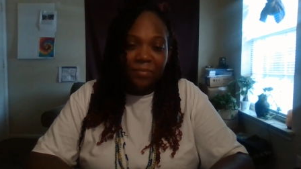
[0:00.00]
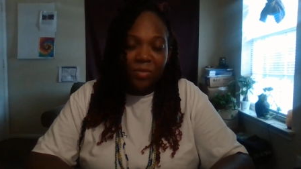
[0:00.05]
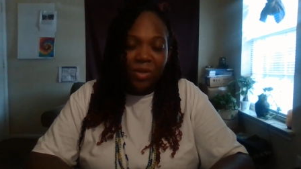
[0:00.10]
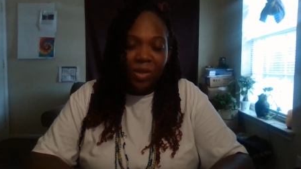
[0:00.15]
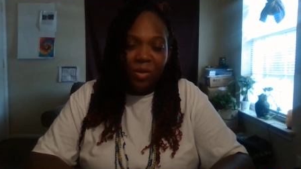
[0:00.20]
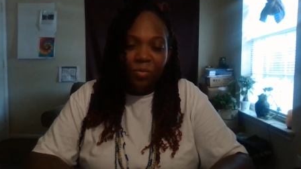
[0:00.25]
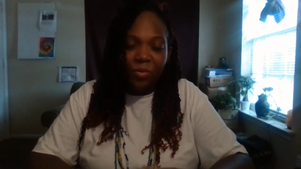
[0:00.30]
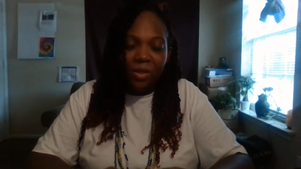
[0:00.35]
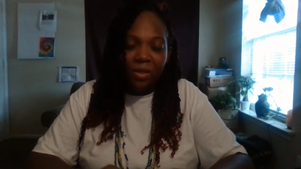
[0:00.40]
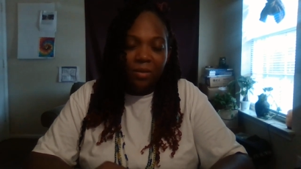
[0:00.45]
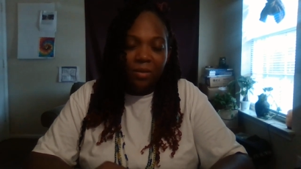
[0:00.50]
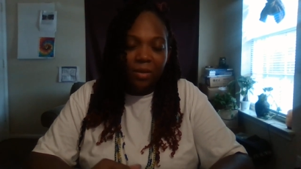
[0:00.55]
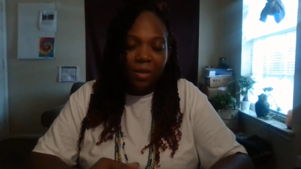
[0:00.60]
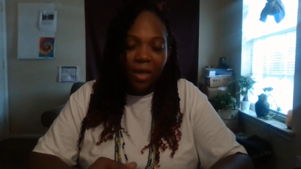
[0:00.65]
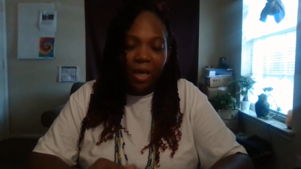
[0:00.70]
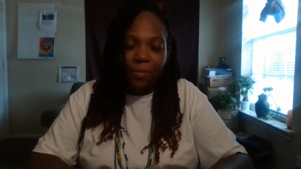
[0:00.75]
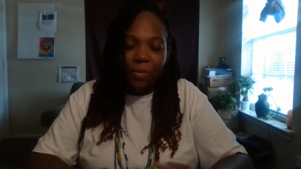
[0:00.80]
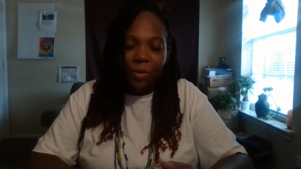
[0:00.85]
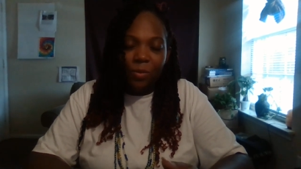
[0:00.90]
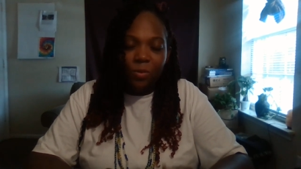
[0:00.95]
And we done
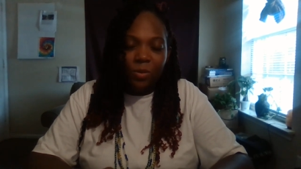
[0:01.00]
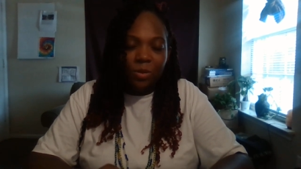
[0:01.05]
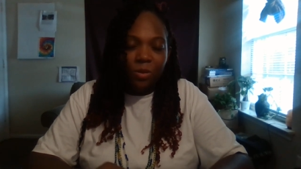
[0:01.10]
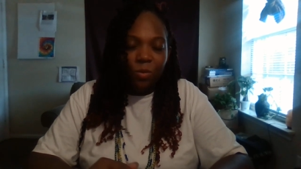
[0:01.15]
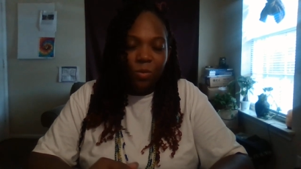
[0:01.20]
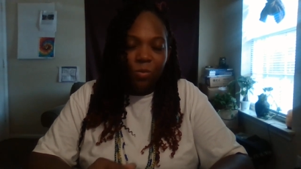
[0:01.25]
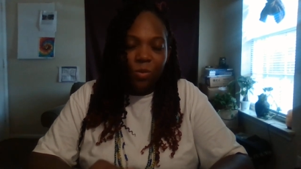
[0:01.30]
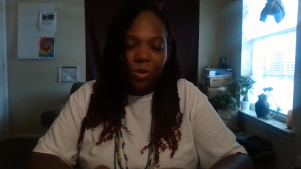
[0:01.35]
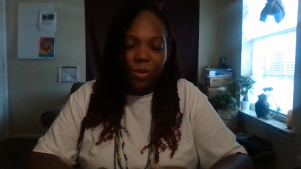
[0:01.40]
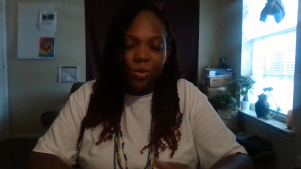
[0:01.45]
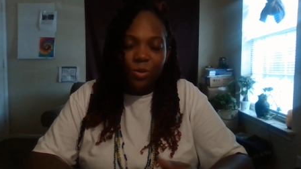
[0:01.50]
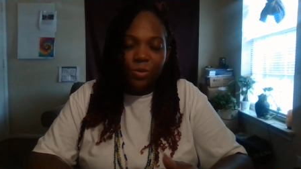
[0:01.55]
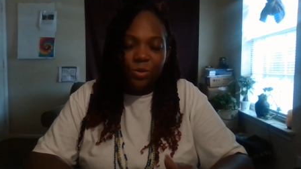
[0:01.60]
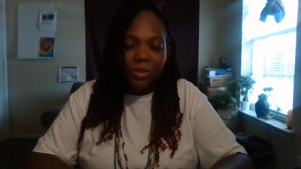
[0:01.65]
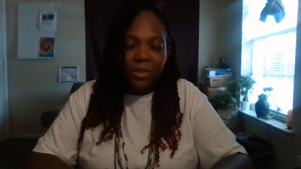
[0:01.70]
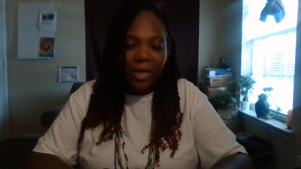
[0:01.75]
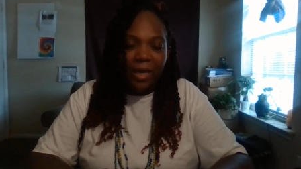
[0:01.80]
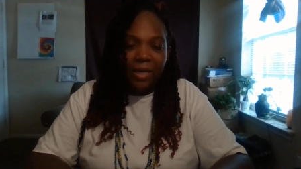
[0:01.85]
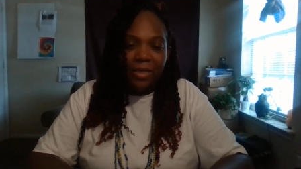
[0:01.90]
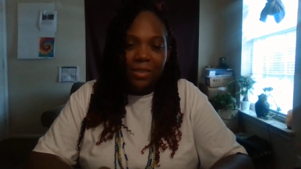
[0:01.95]
came up with the
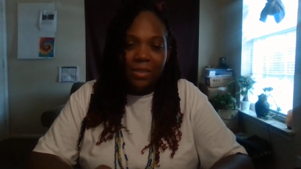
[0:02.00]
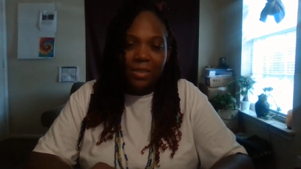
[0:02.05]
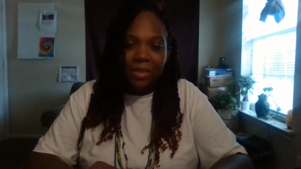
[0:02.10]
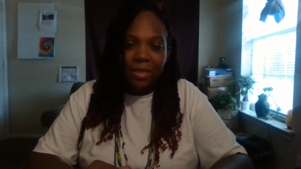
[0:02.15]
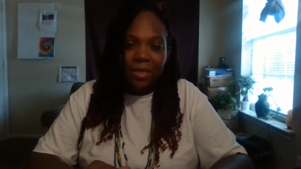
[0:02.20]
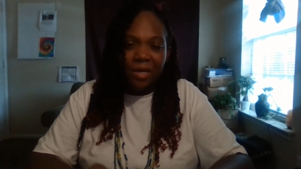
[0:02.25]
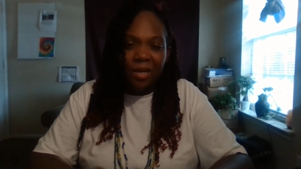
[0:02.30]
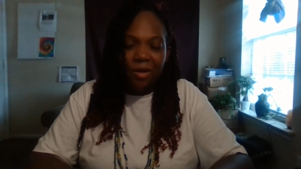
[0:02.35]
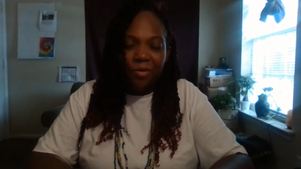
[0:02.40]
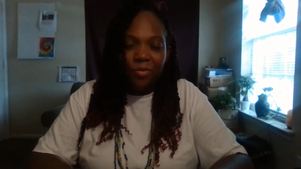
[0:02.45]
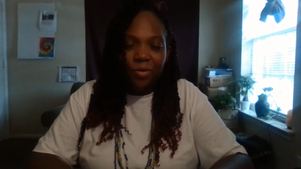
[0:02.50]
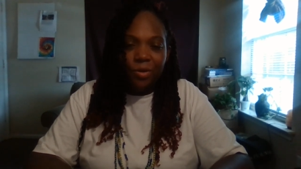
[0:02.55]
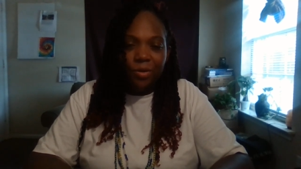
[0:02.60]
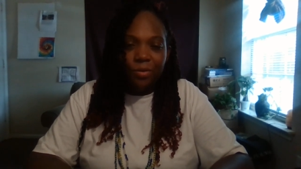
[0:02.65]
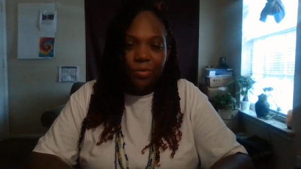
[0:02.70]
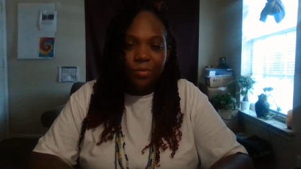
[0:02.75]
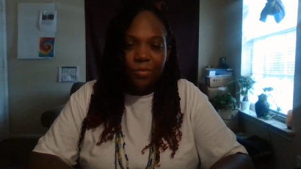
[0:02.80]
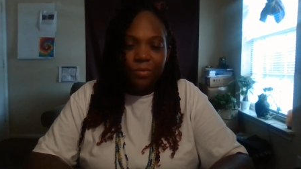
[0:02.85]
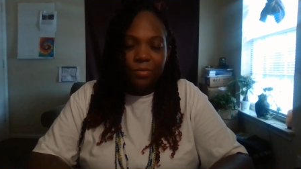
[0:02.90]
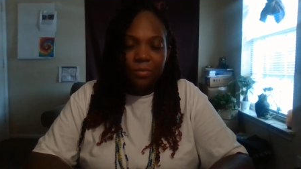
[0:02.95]
worst case scenario.